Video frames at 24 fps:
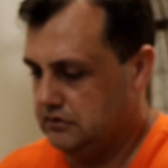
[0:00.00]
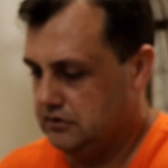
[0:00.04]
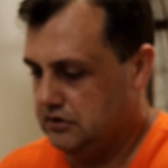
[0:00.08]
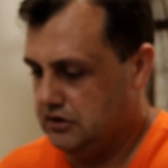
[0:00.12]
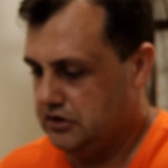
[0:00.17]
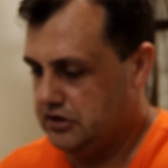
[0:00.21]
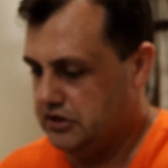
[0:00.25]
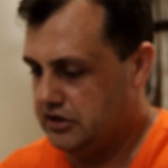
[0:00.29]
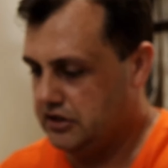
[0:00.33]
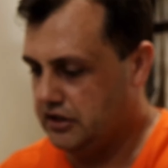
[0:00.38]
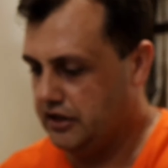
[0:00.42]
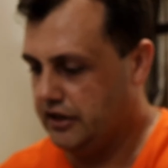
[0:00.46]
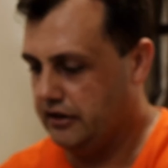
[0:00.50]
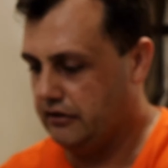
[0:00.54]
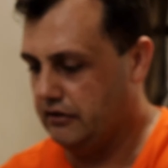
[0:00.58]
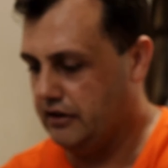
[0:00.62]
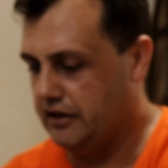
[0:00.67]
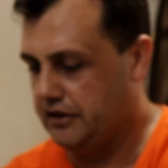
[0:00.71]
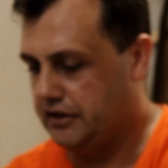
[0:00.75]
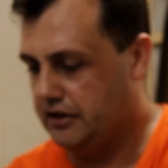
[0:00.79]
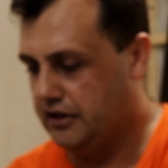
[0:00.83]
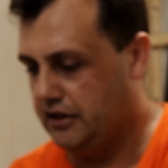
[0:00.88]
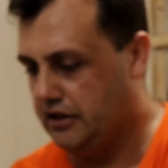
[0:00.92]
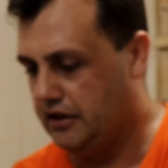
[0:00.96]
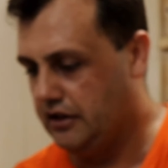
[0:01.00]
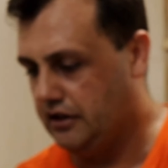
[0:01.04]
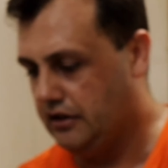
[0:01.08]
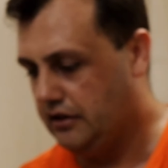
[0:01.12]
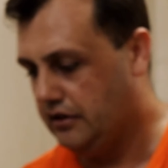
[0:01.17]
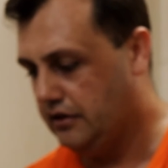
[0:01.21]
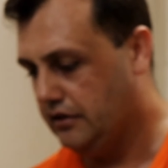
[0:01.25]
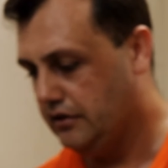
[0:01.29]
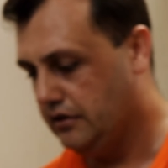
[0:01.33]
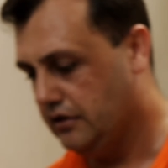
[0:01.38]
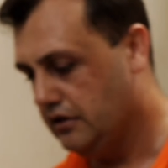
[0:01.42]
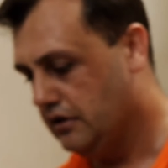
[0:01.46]
Just slide it right there.
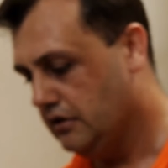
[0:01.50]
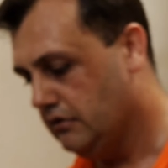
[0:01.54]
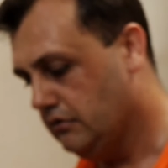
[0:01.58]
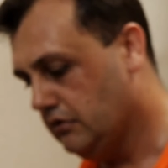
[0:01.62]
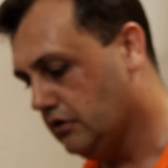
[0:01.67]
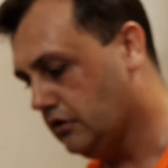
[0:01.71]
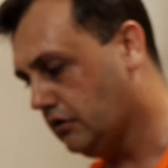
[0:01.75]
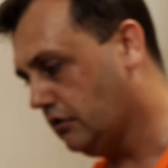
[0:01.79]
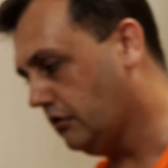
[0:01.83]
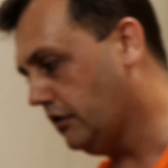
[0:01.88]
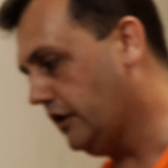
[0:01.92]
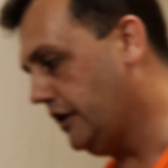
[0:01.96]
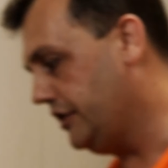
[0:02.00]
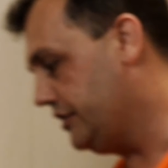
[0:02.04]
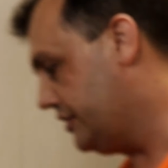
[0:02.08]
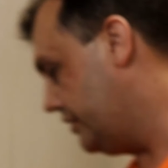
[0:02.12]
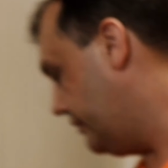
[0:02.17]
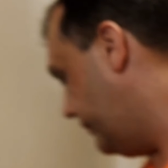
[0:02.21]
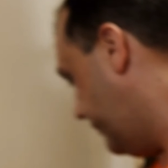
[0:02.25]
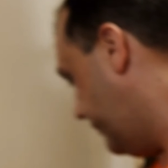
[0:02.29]
We'll arrange the